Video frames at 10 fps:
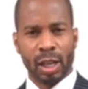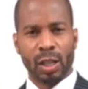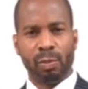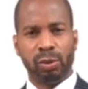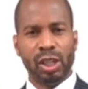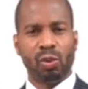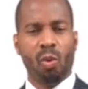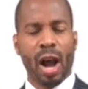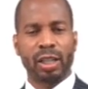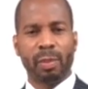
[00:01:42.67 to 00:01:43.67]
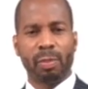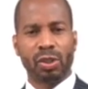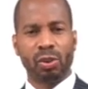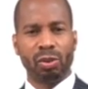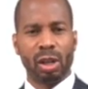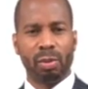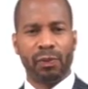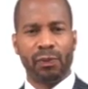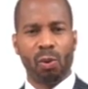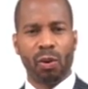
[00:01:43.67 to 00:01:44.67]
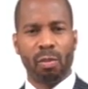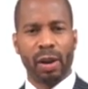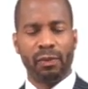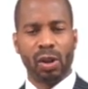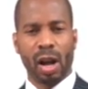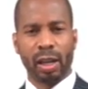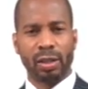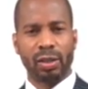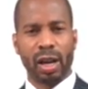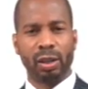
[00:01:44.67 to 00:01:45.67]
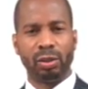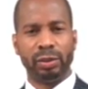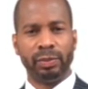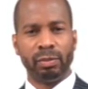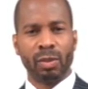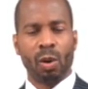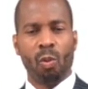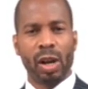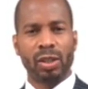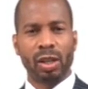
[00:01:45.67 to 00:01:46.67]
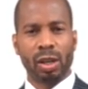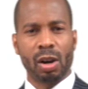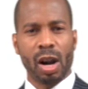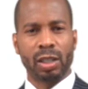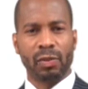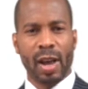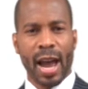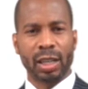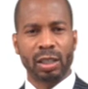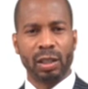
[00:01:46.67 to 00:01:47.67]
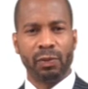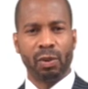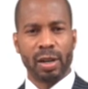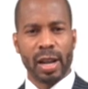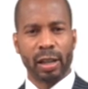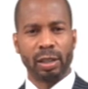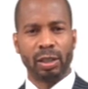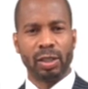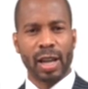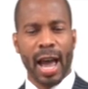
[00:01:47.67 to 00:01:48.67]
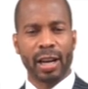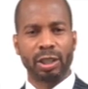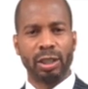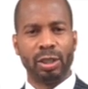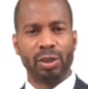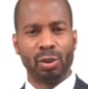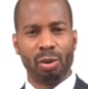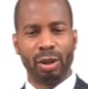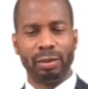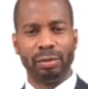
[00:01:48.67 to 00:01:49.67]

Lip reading: then please watch episode number 4 of my vlog entitled, What is the Cause of Action for a Negligence Action in Tort?